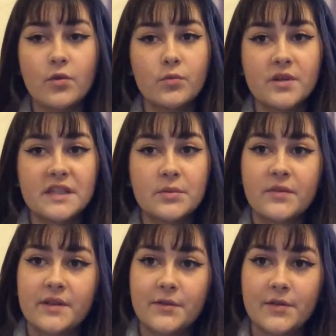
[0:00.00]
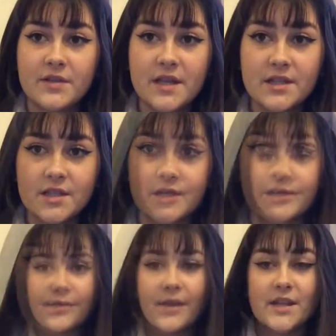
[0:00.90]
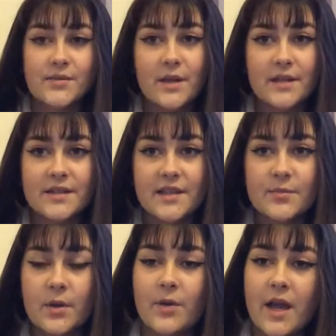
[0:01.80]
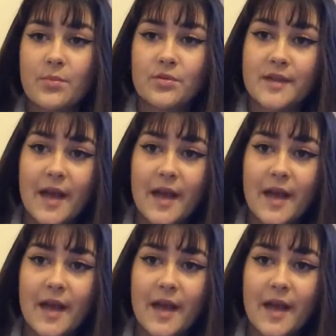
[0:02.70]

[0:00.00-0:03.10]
unwanted within the footage. As well as this, we were able to